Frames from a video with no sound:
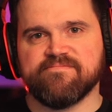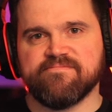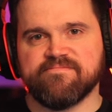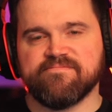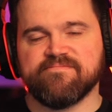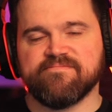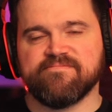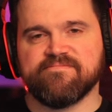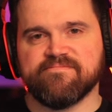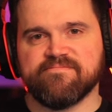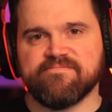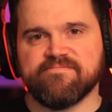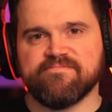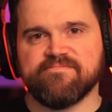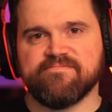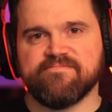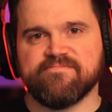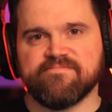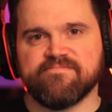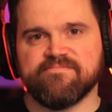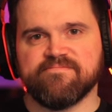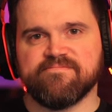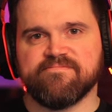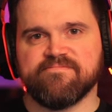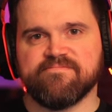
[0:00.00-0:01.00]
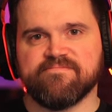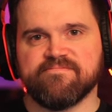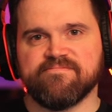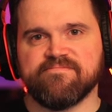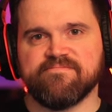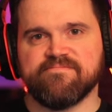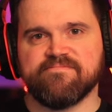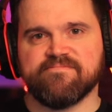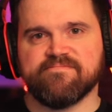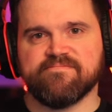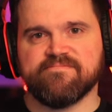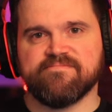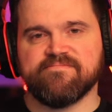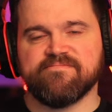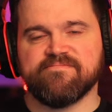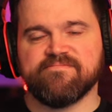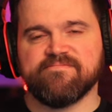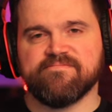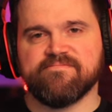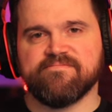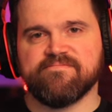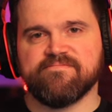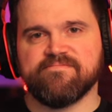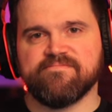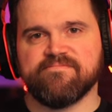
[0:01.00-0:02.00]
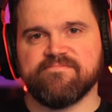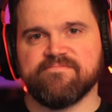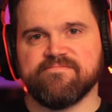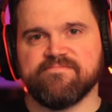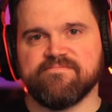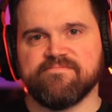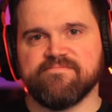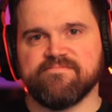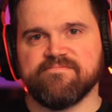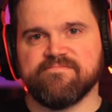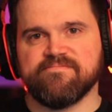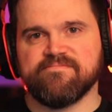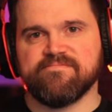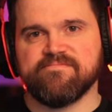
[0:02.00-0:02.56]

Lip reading: [no speech]